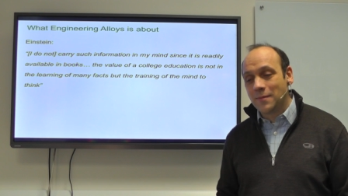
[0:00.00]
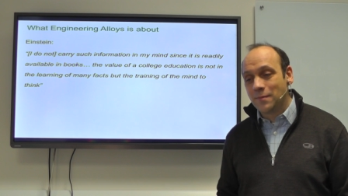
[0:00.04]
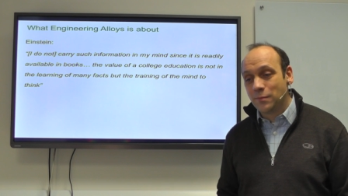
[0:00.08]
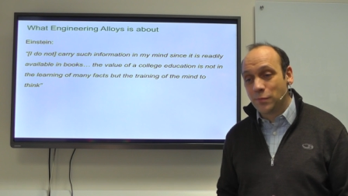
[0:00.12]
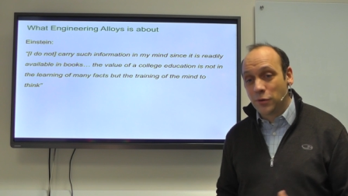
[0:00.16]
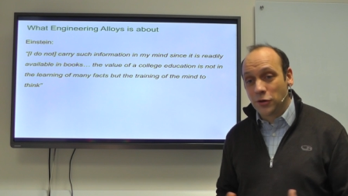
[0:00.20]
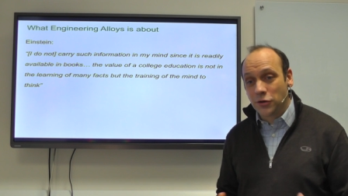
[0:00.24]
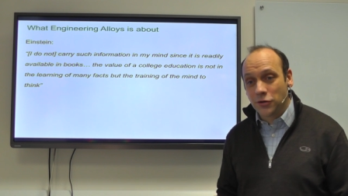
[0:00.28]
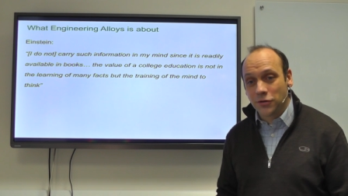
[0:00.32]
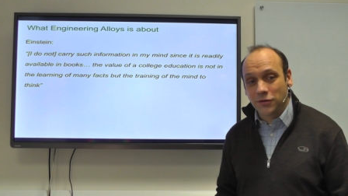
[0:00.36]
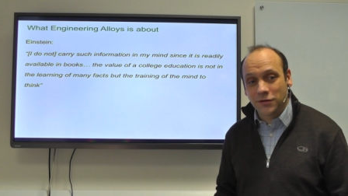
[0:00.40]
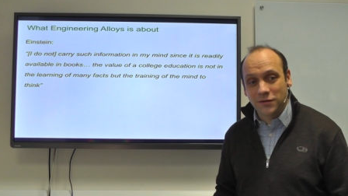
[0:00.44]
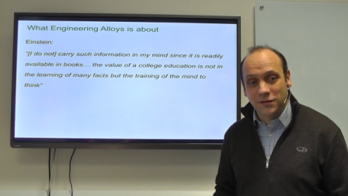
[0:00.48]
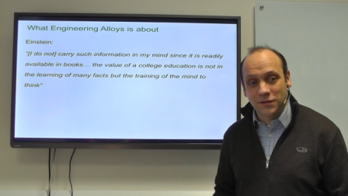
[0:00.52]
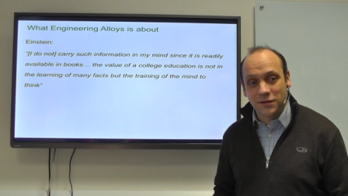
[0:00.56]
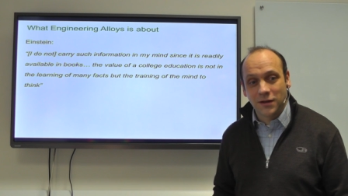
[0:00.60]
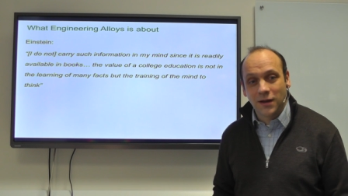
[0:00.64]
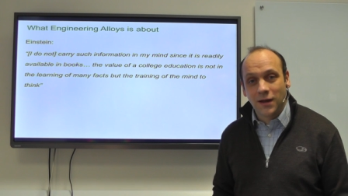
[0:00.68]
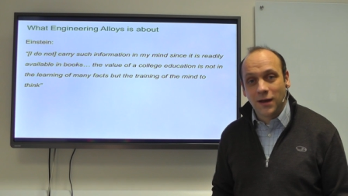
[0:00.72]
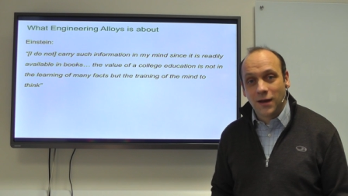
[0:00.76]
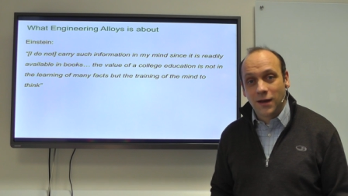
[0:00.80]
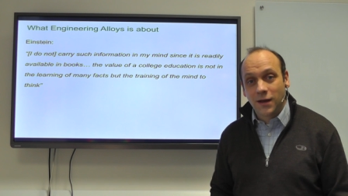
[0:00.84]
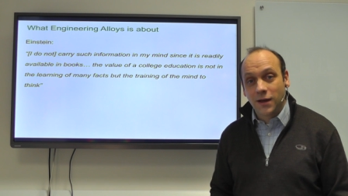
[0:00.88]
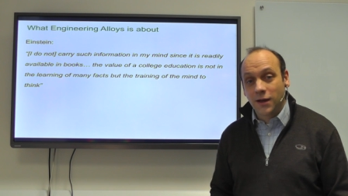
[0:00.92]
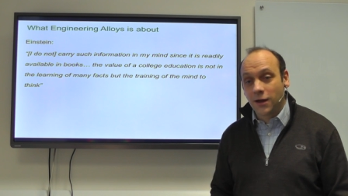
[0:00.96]
in books.
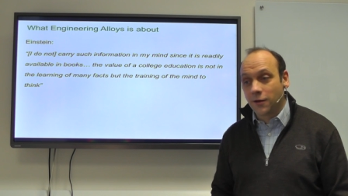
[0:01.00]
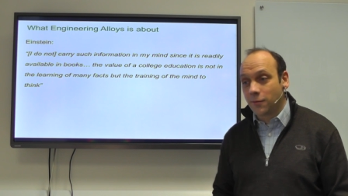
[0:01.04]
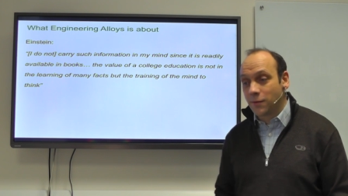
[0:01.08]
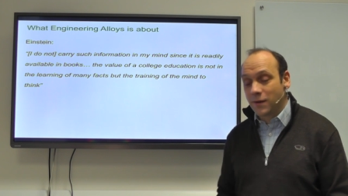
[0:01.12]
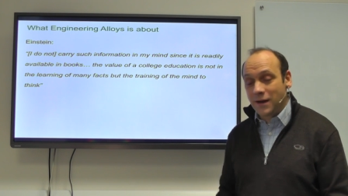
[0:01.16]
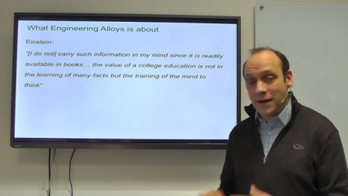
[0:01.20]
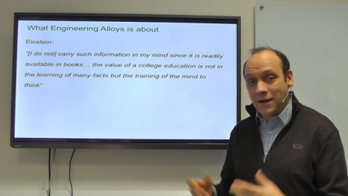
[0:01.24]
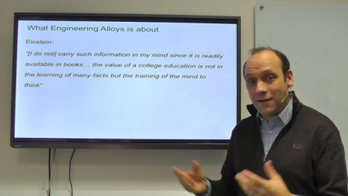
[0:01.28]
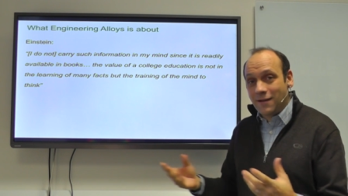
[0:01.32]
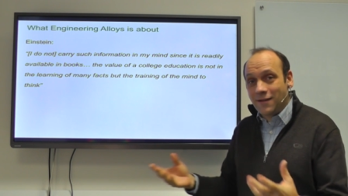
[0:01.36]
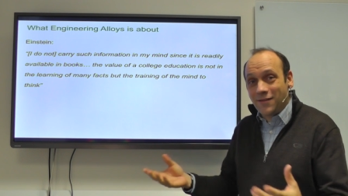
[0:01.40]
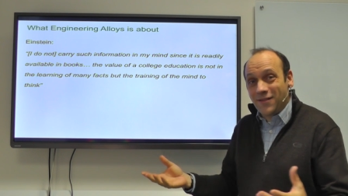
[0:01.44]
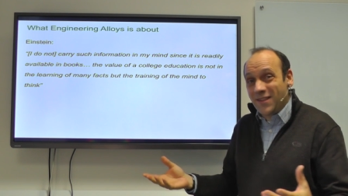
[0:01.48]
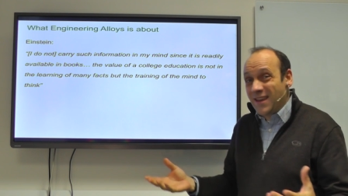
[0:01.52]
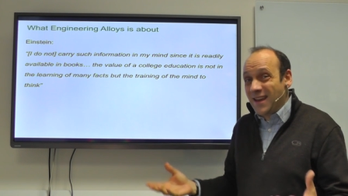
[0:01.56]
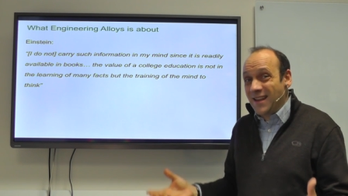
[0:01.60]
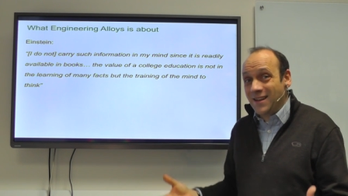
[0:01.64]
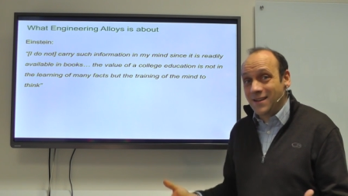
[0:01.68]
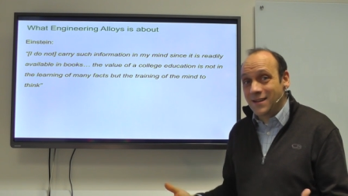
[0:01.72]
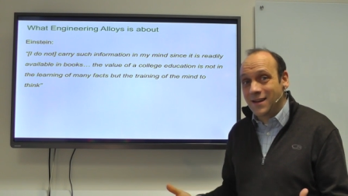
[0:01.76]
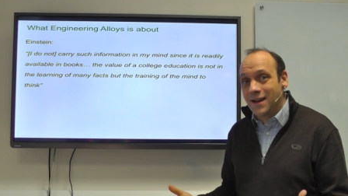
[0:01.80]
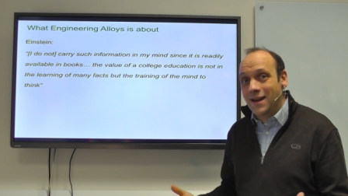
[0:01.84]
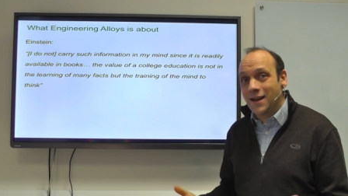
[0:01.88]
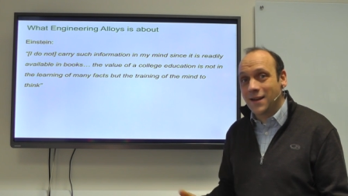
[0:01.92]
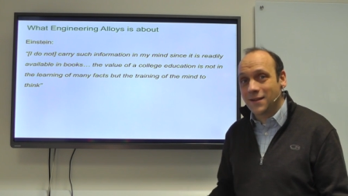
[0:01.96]
You know, we now have the
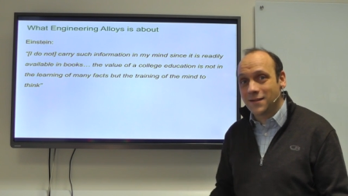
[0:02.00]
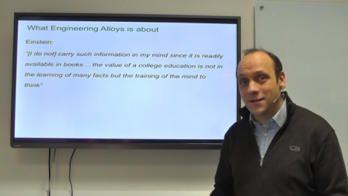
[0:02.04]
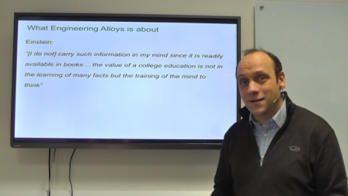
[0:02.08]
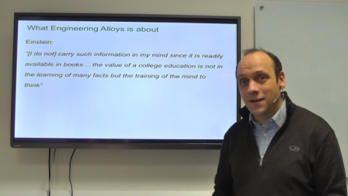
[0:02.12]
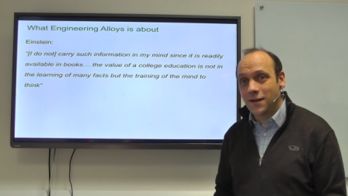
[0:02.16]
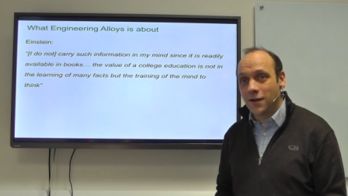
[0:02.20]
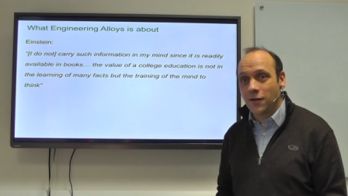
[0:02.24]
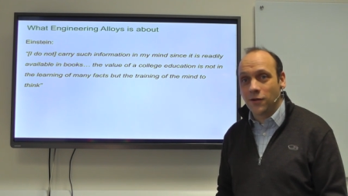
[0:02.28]
internet.